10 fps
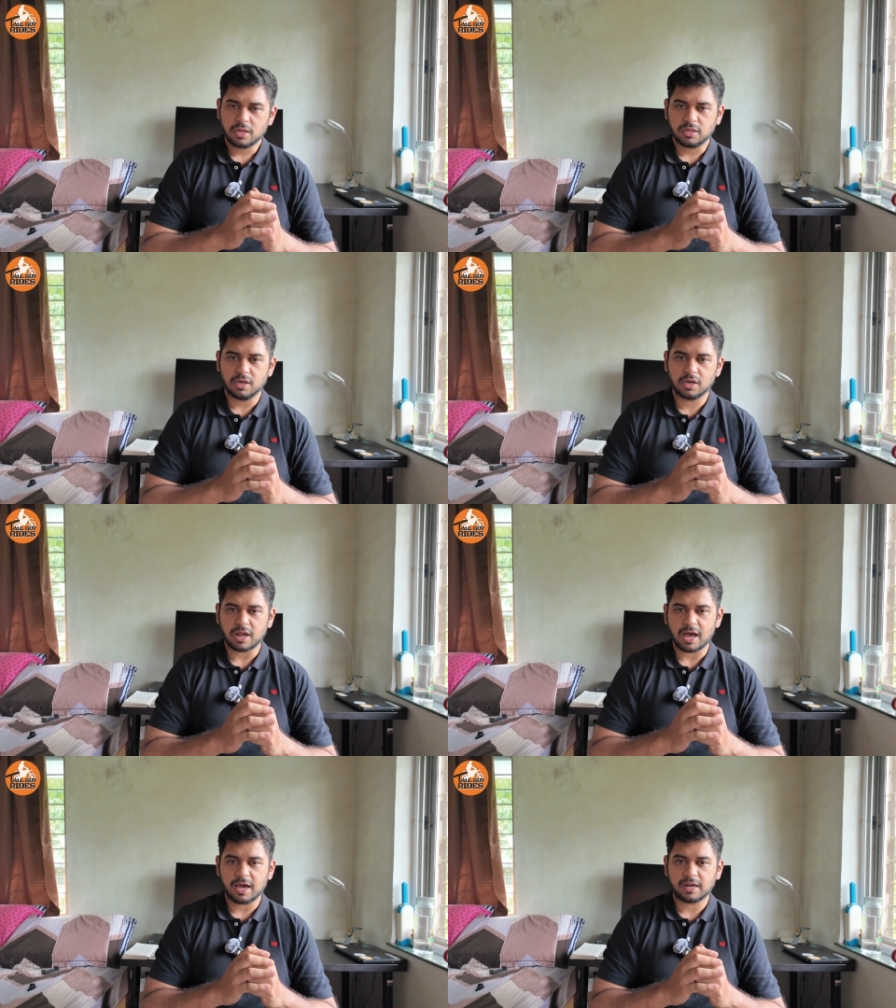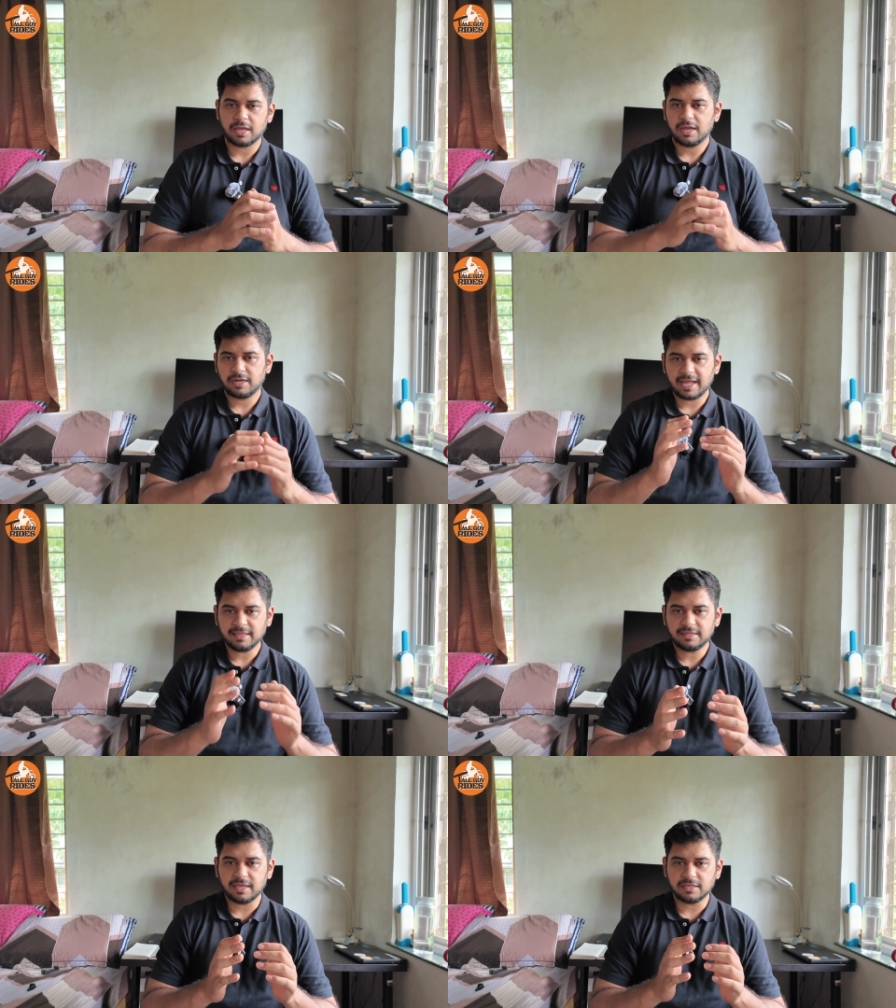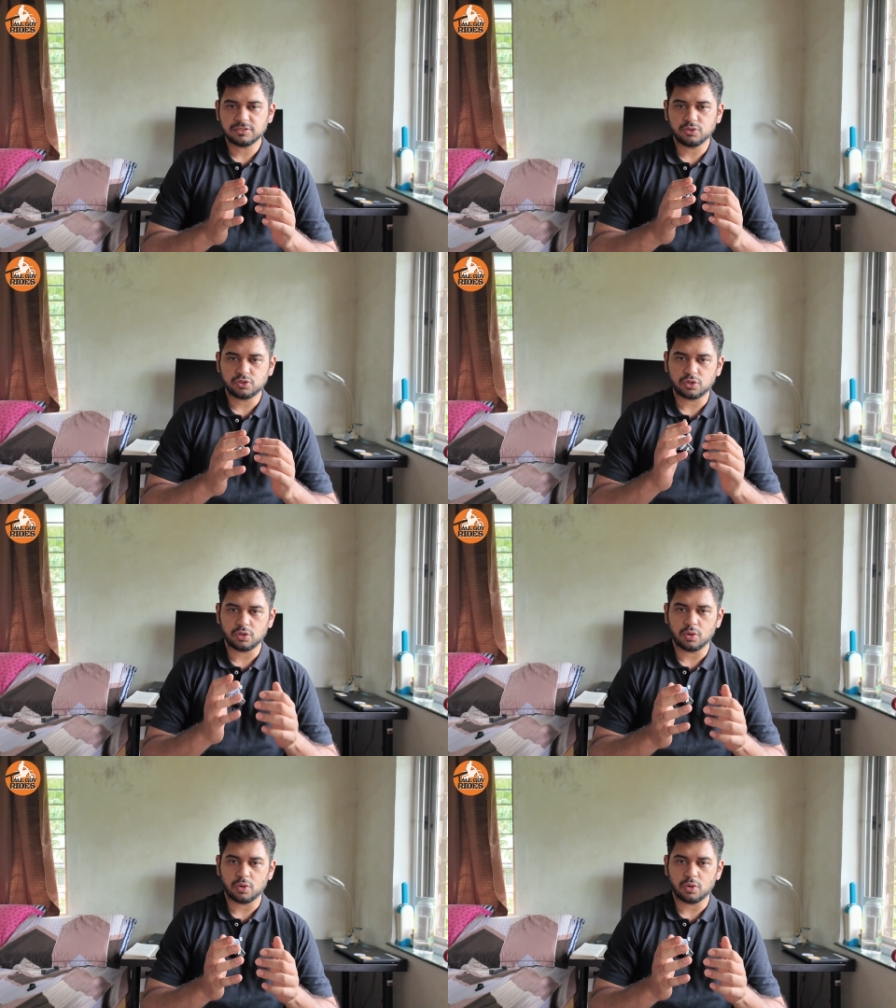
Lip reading: here are 10 things you should